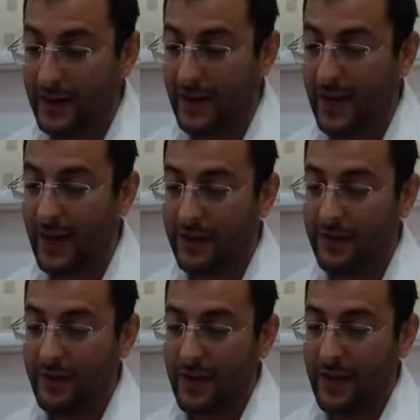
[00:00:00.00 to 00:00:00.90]
v'kiyed,
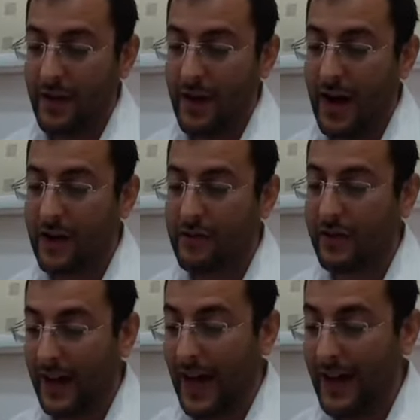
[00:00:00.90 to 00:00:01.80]

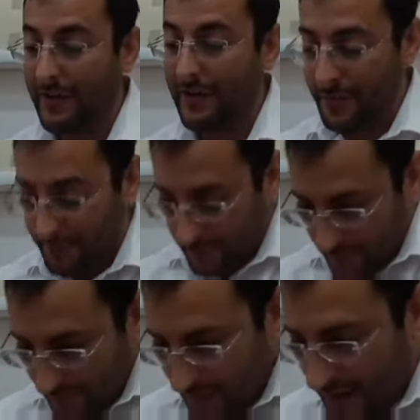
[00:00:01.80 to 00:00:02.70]
ha'achron chayiv.
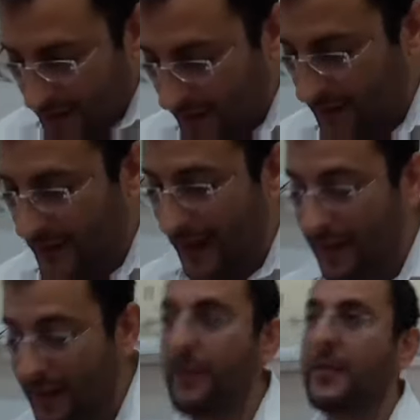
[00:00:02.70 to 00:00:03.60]
This is
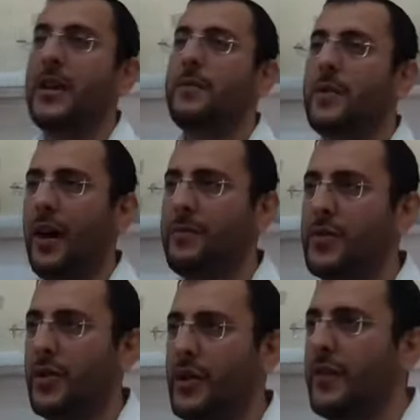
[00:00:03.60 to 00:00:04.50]
another thing which I'm, I'm
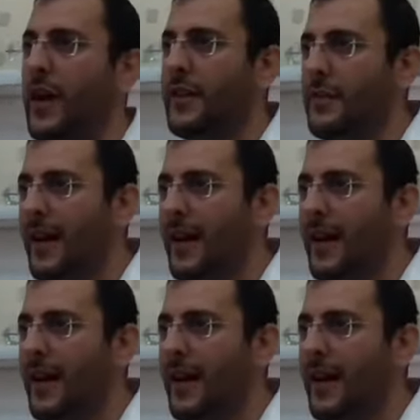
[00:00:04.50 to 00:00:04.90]
sure you've learned